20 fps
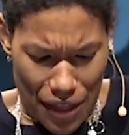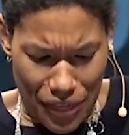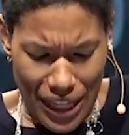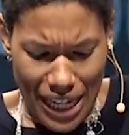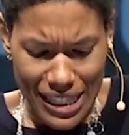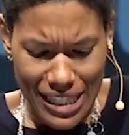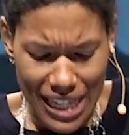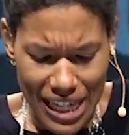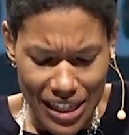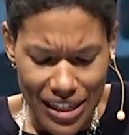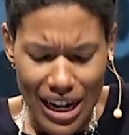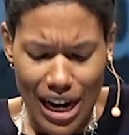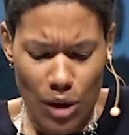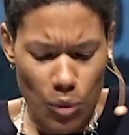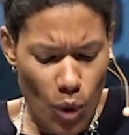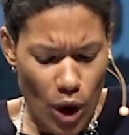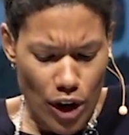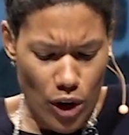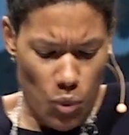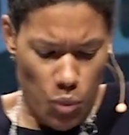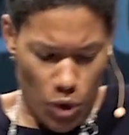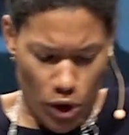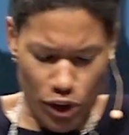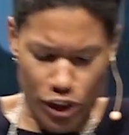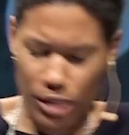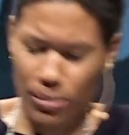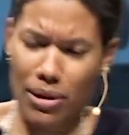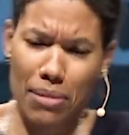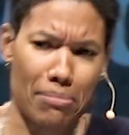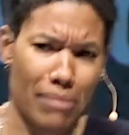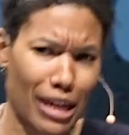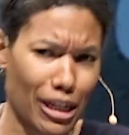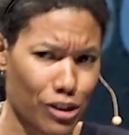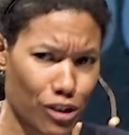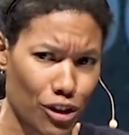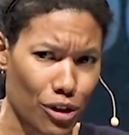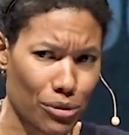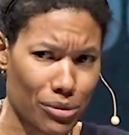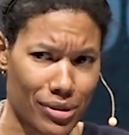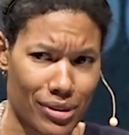the idea that I'd want to worship him makes
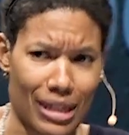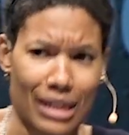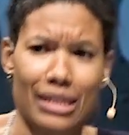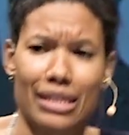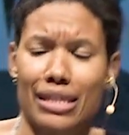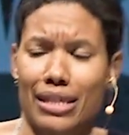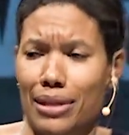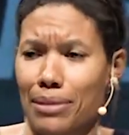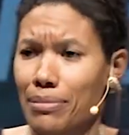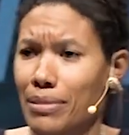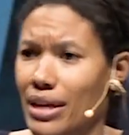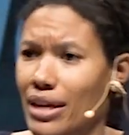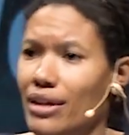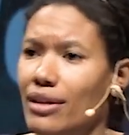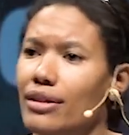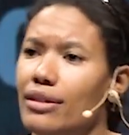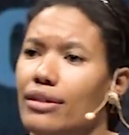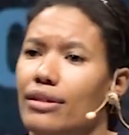no sense to me.